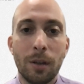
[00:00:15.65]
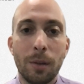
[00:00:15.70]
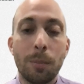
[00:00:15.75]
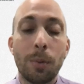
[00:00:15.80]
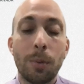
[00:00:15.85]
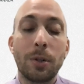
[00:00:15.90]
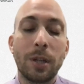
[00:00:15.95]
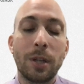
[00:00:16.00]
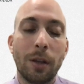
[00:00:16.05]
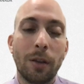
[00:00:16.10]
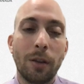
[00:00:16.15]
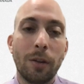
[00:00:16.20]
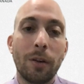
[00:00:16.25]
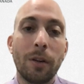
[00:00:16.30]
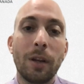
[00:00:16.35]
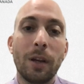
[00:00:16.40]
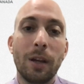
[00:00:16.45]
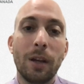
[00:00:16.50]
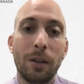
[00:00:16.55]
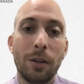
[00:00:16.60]

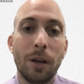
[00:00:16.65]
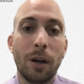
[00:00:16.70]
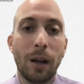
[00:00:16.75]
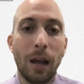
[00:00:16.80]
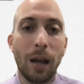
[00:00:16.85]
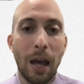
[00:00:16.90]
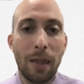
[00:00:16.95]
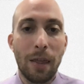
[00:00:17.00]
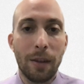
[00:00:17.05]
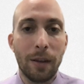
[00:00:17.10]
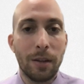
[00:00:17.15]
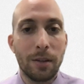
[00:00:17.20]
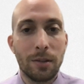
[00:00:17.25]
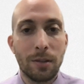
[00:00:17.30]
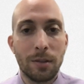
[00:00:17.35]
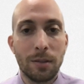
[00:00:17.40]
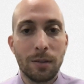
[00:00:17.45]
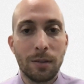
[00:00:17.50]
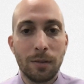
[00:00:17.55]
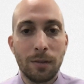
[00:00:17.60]
particularly in young
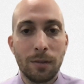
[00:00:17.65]
athletes.